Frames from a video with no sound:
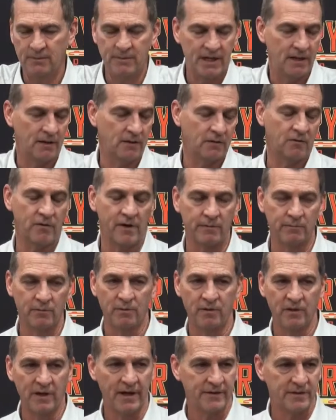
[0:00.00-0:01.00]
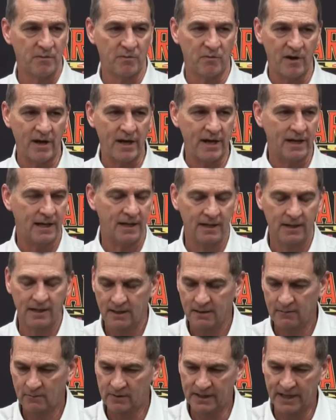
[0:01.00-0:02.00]
He made an incredible play on the break,
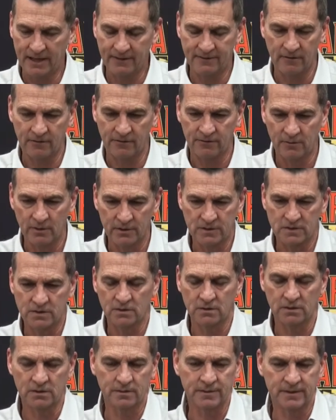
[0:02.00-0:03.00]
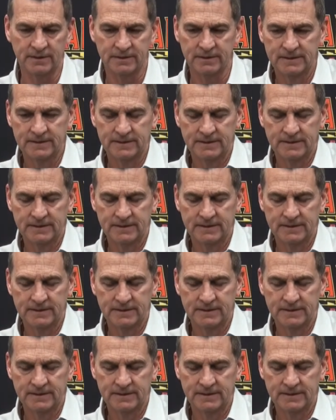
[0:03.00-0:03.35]
and Anthony threw it to him. And,